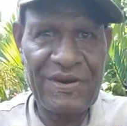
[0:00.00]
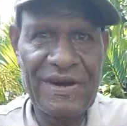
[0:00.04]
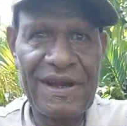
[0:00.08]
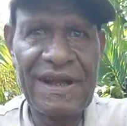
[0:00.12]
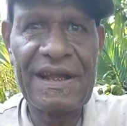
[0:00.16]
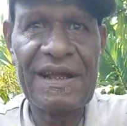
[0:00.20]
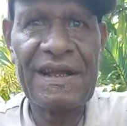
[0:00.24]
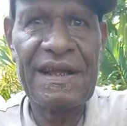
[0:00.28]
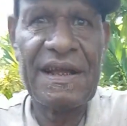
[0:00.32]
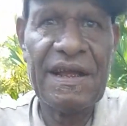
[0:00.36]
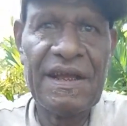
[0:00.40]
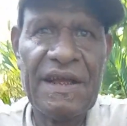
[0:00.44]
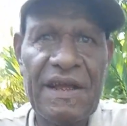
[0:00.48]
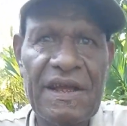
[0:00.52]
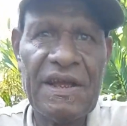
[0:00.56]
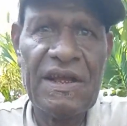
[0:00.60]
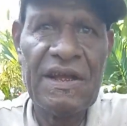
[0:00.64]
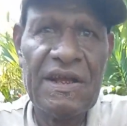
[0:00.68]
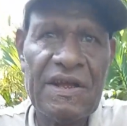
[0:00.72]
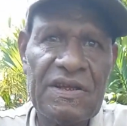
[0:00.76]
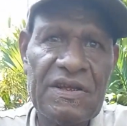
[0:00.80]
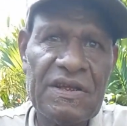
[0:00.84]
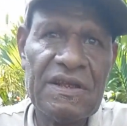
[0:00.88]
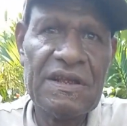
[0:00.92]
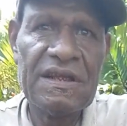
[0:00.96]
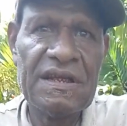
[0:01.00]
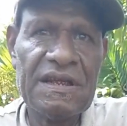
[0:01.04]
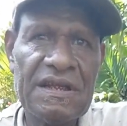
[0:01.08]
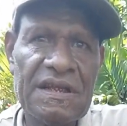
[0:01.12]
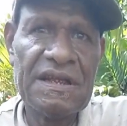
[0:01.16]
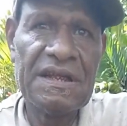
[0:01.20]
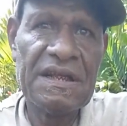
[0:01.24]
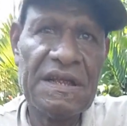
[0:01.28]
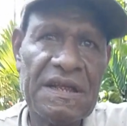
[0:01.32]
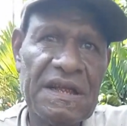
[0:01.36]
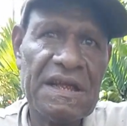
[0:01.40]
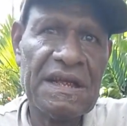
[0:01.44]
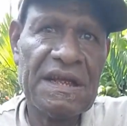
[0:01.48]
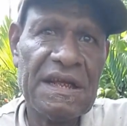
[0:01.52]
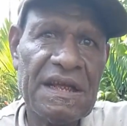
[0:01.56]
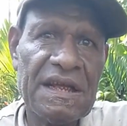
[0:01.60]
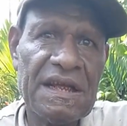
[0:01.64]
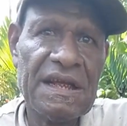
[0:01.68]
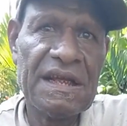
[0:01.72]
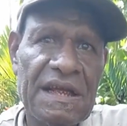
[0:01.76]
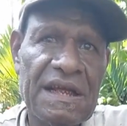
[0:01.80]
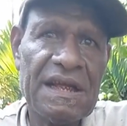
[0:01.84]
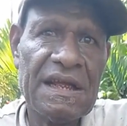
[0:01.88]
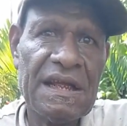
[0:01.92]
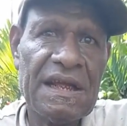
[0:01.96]
it's another way of teaching
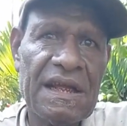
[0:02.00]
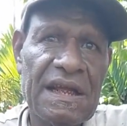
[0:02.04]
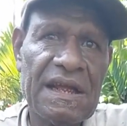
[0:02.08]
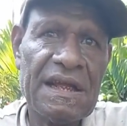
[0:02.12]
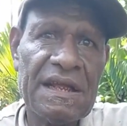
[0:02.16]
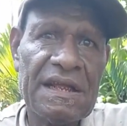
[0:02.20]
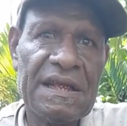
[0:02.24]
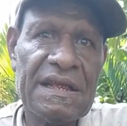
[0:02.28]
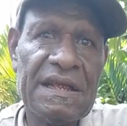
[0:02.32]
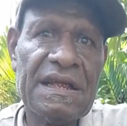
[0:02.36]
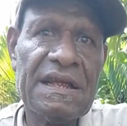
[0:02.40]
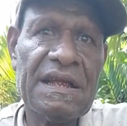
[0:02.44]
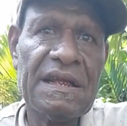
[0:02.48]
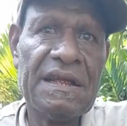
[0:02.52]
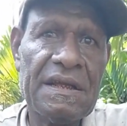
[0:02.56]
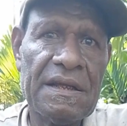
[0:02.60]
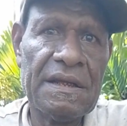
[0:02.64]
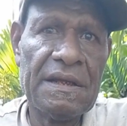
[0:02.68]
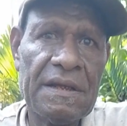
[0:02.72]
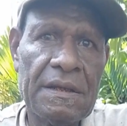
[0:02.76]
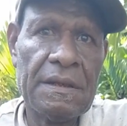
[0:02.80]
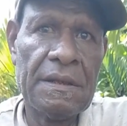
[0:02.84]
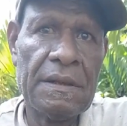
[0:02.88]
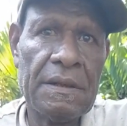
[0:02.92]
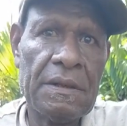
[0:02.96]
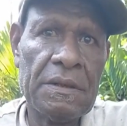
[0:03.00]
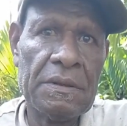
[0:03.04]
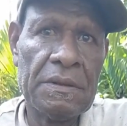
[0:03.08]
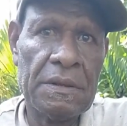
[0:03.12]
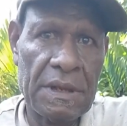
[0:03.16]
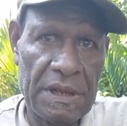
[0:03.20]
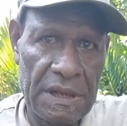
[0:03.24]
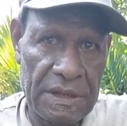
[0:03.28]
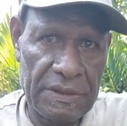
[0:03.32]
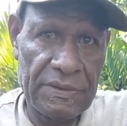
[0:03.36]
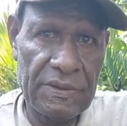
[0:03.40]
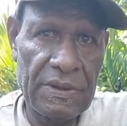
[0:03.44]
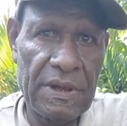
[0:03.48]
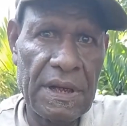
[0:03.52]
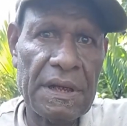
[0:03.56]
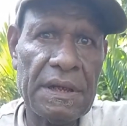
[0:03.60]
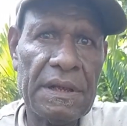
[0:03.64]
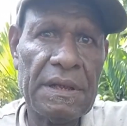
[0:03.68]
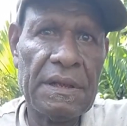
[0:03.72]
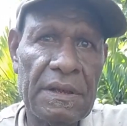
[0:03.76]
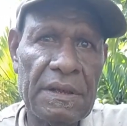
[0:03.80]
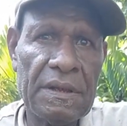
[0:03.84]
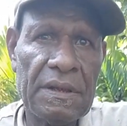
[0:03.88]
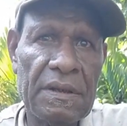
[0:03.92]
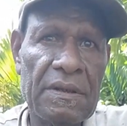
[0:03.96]
our youths how to live
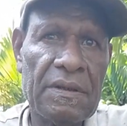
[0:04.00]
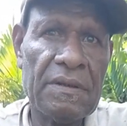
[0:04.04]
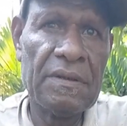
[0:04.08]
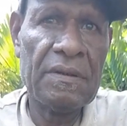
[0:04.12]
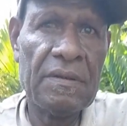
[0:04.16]
a life,